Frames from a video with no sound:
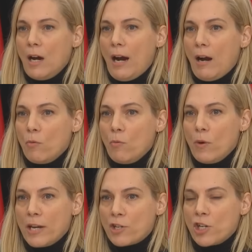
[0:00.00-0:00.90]

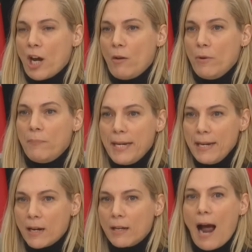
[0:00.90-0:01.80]
which
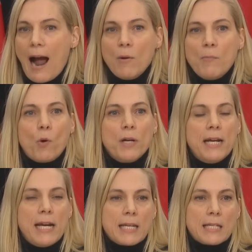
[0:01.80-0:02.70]
repeated how
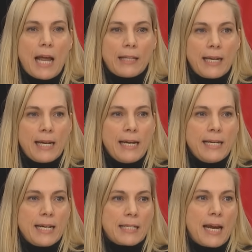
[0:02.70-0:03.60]
important it is that
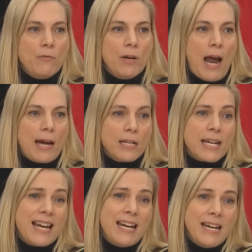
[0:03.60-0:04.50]
Canadians can rely
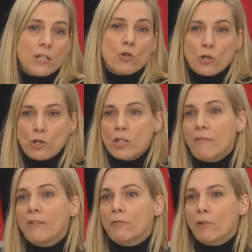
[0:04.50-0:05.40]
on Canadian
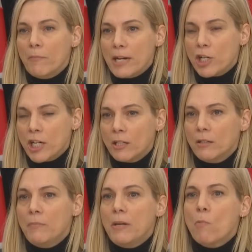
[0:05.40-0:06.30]
sources of
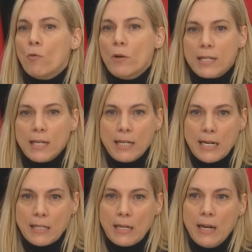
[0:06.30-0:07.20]
information to be more
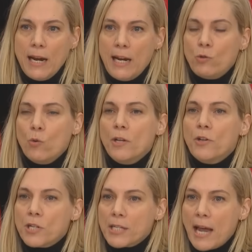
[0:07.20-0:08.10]
resilient and to
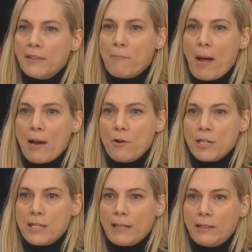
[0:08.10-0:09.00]
understand the
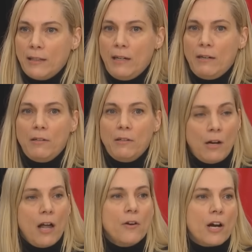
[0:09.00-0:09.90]
patterns that
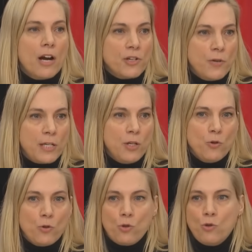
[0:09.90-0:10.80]
other countries
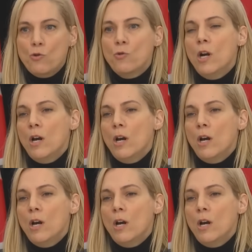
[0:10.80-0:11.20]
use to